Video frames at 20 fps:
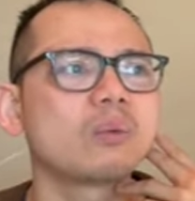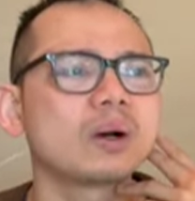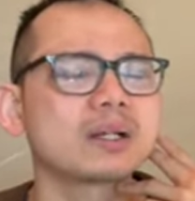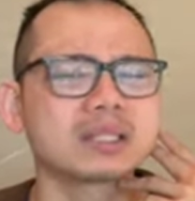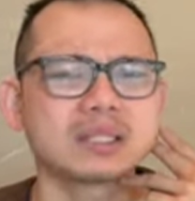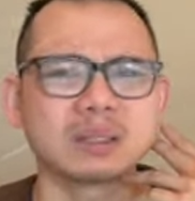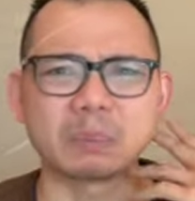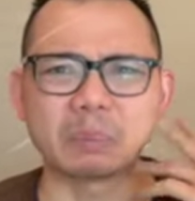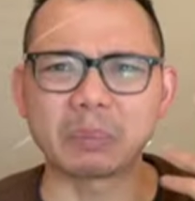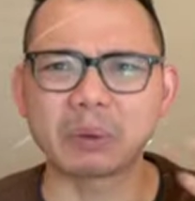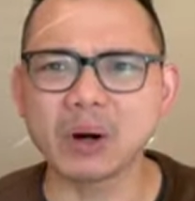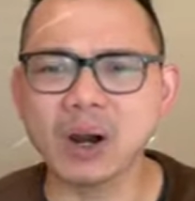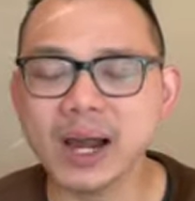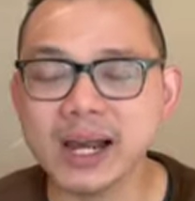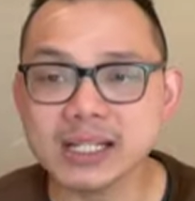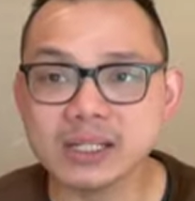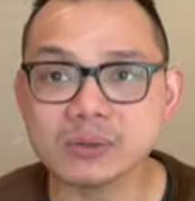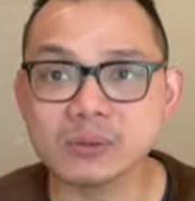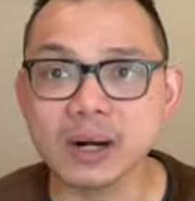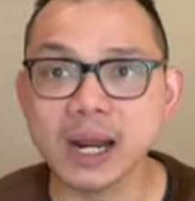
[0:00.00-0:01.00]
the
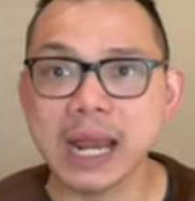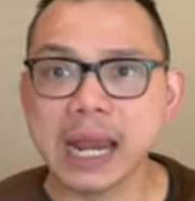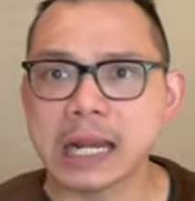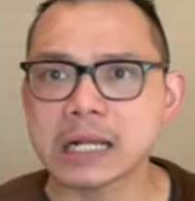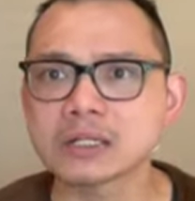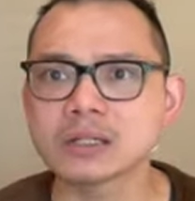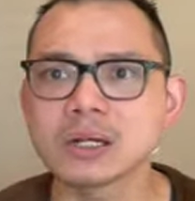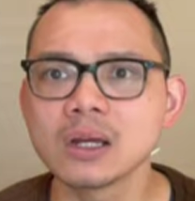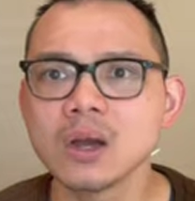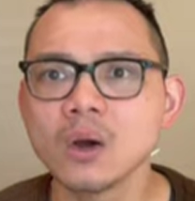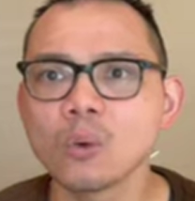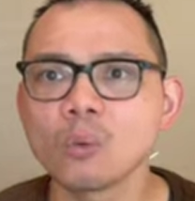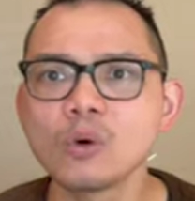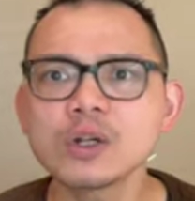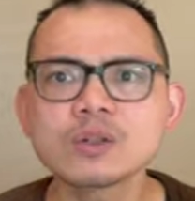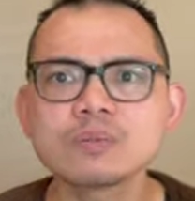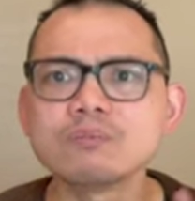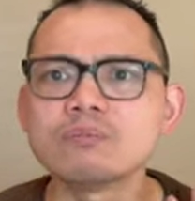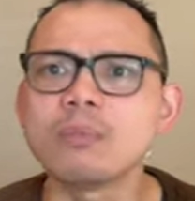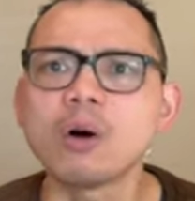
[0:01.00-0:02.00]
price range,
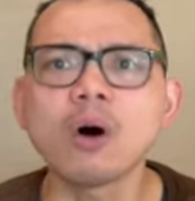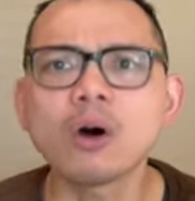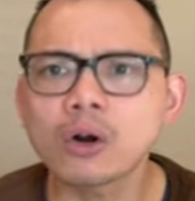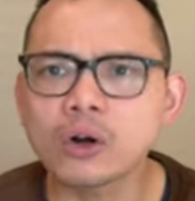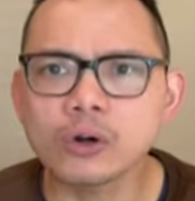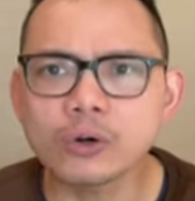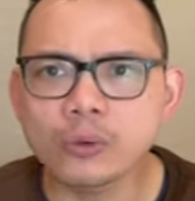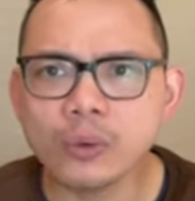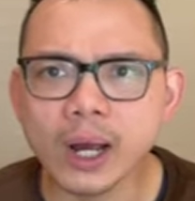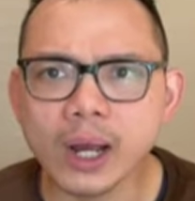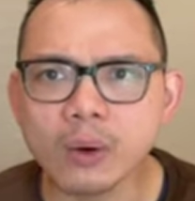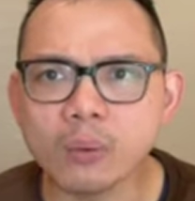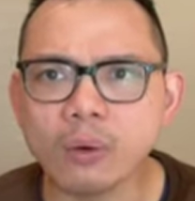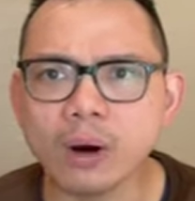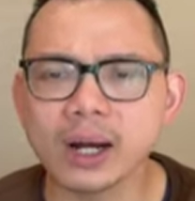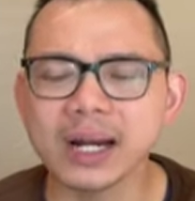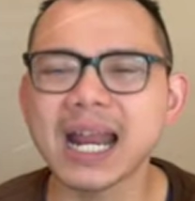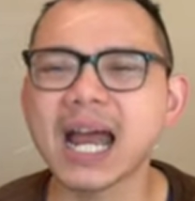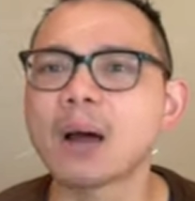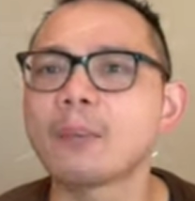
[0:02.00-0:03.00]
which model do I
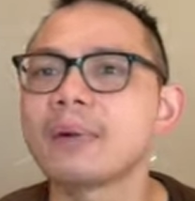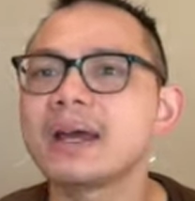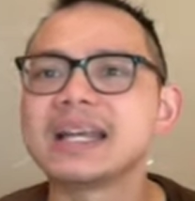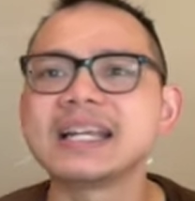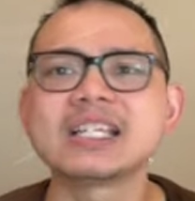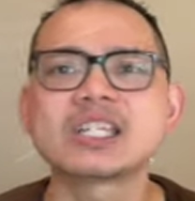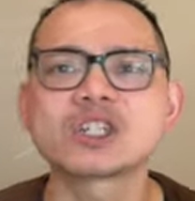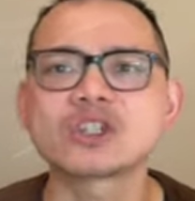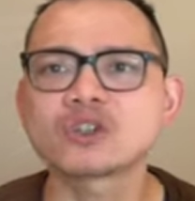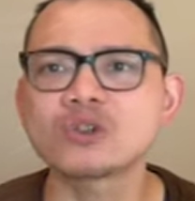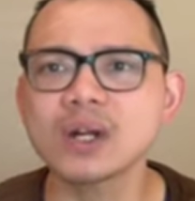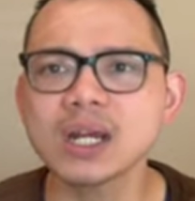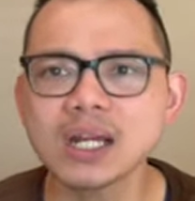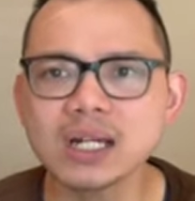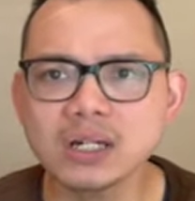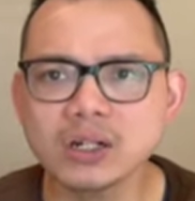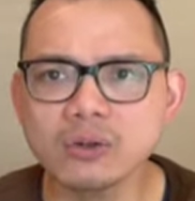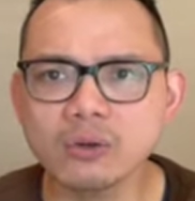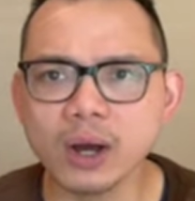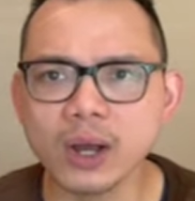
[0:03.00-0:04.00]
want, how many
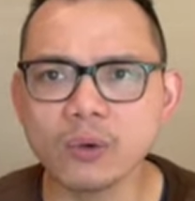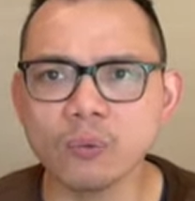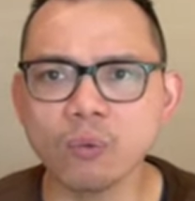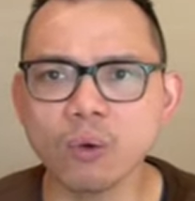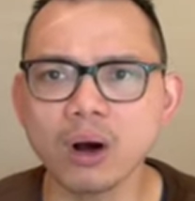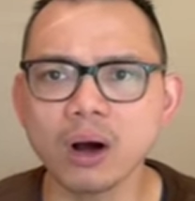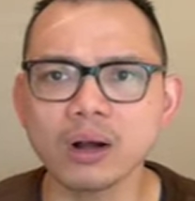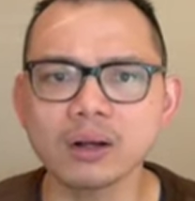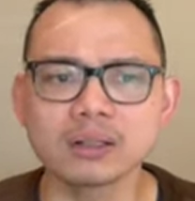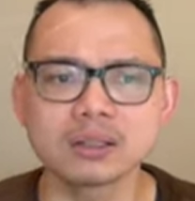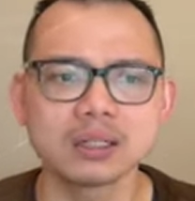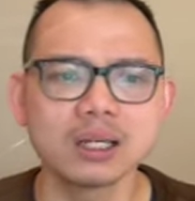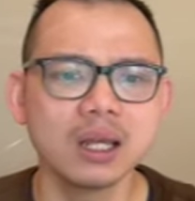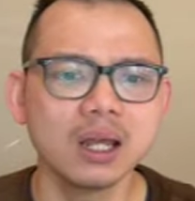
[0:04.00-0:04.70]
string do I want,